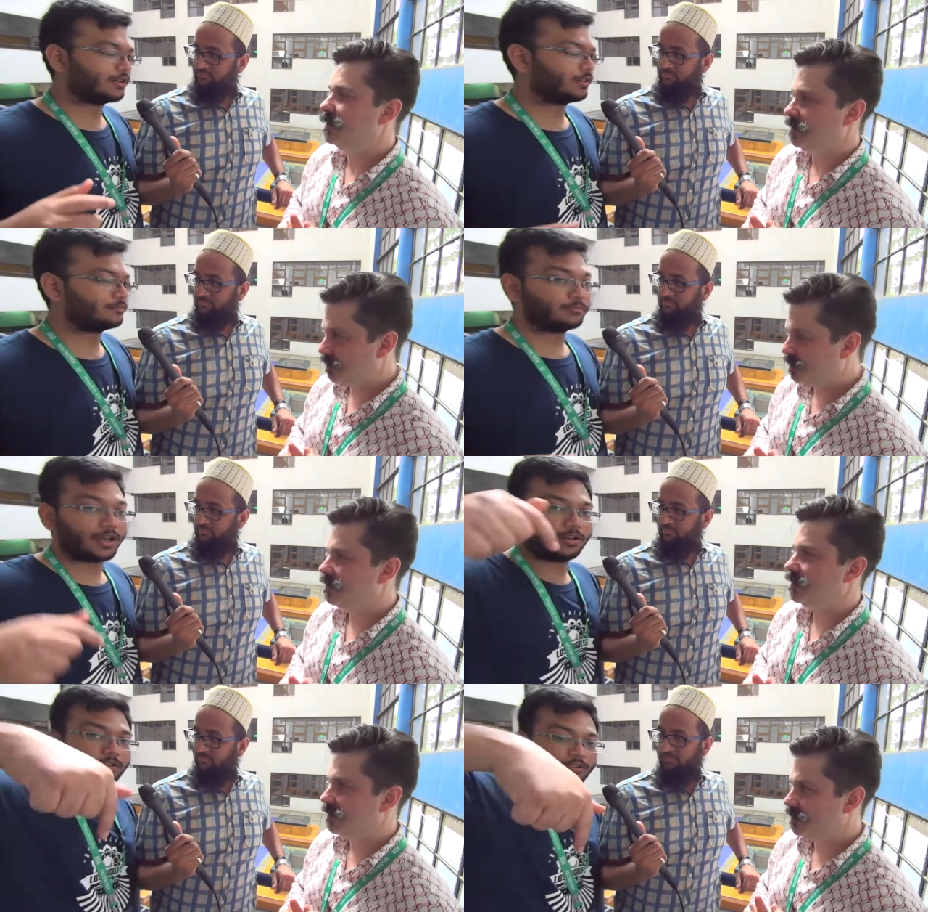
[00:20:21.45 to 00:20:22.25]
Speaker 1: Um,
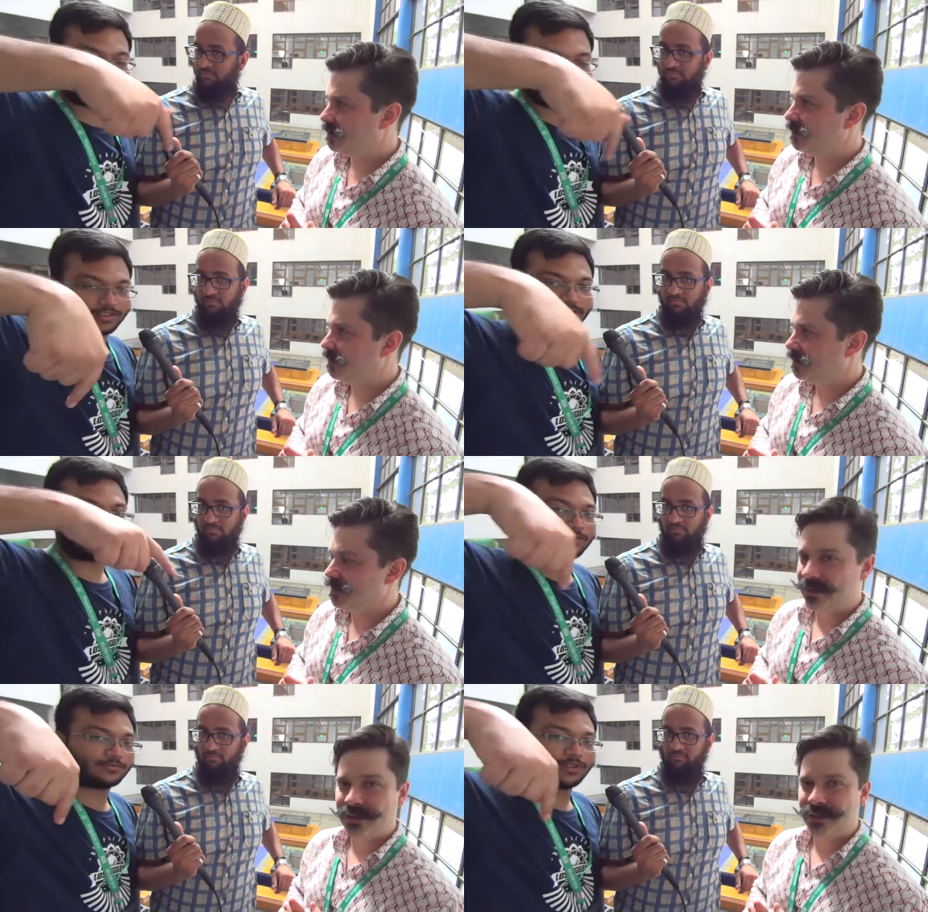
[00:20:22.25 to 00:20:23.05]
I don't know if this
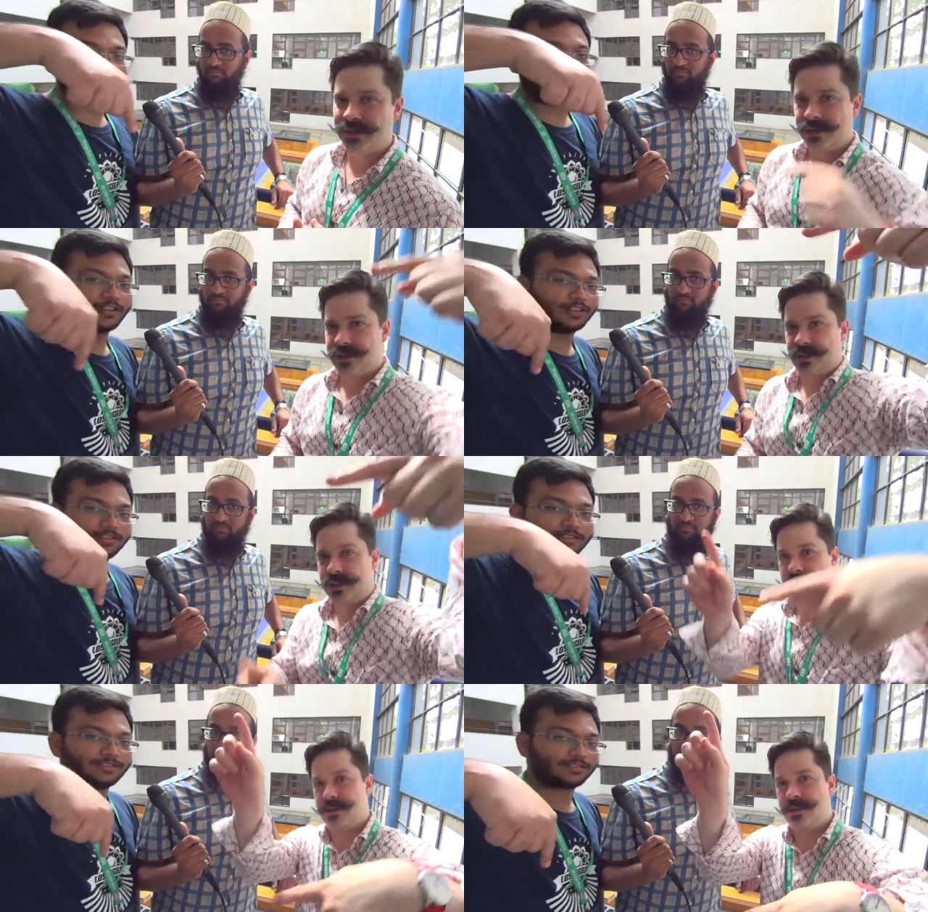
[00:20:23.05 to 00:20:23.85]
is where the line
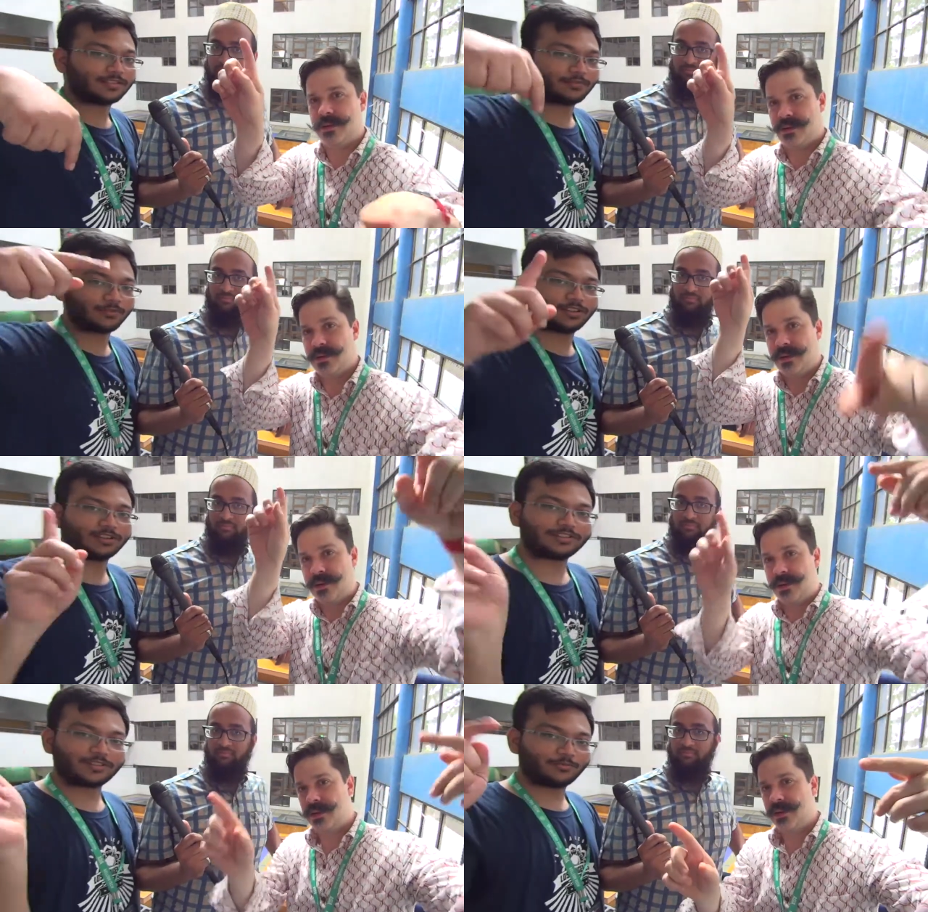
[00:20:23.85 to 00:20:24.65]
is.
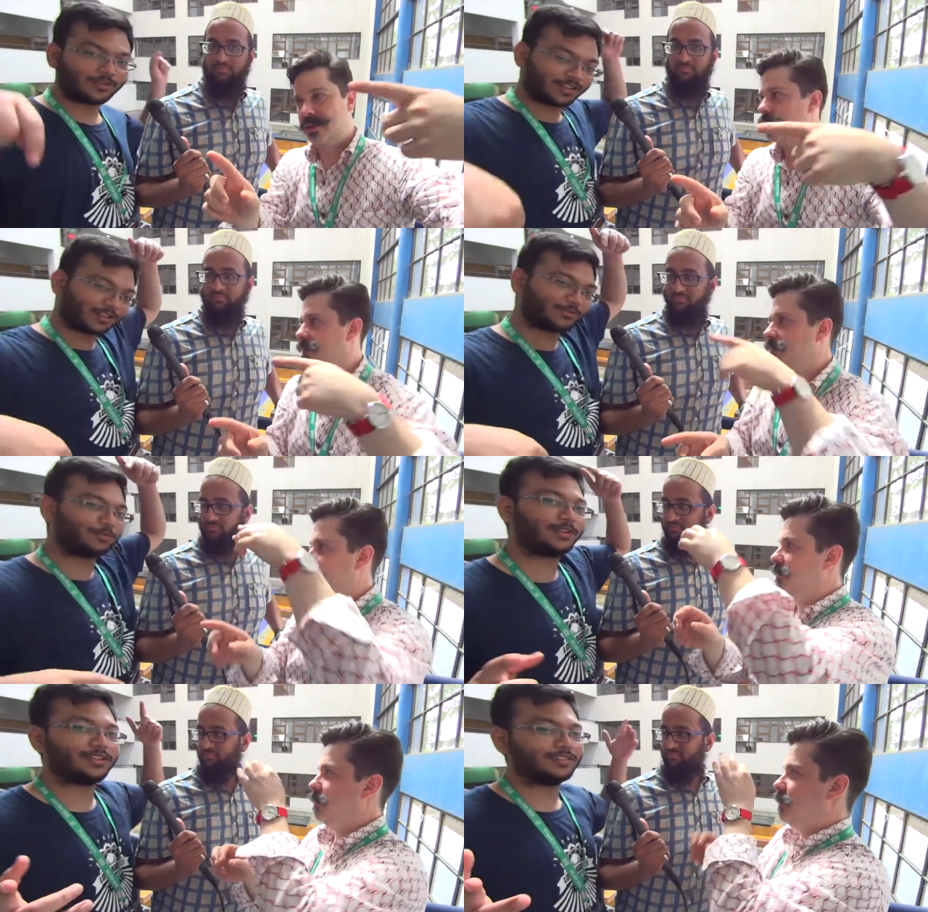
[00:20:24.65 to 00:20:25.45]
Somewhere, somewhere it
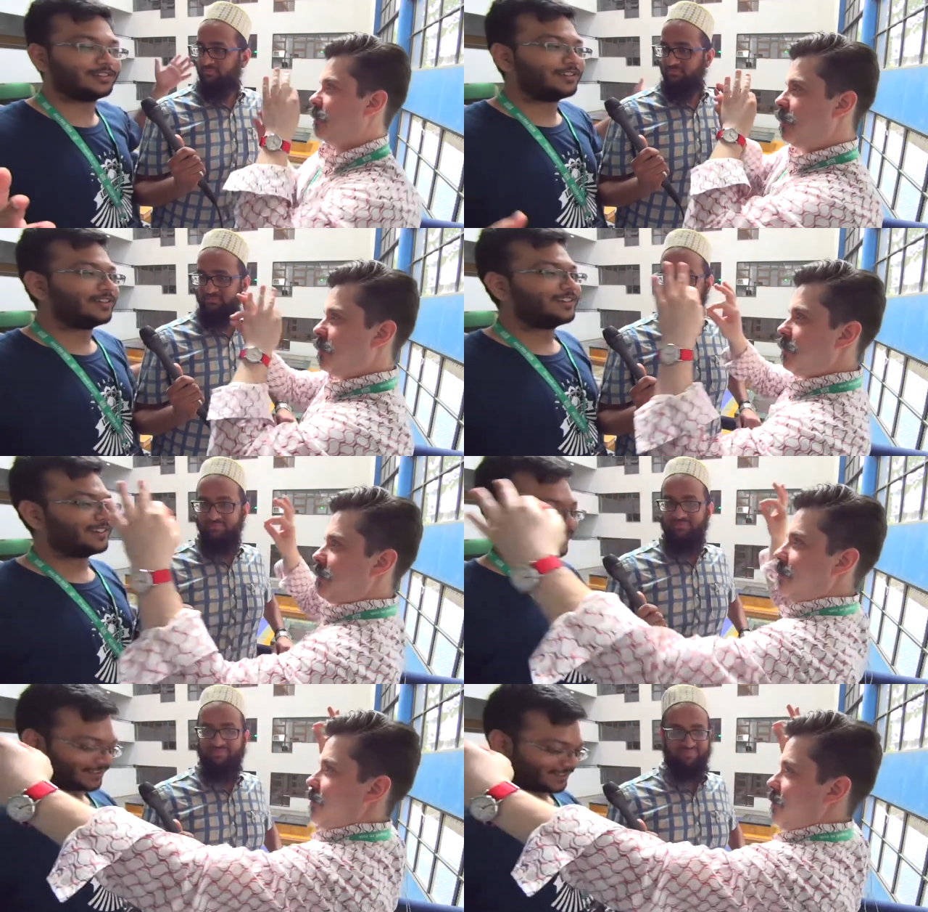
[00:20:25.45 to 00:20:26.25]
would be.
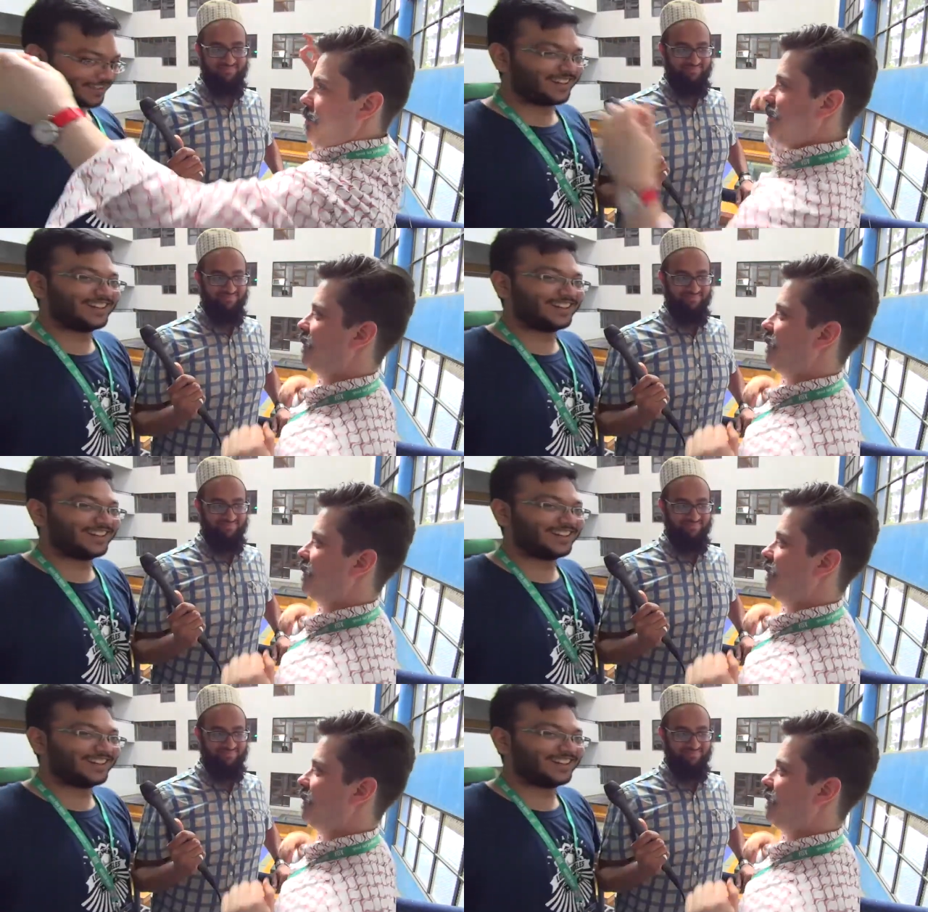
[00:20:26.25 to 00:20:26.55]
Yes,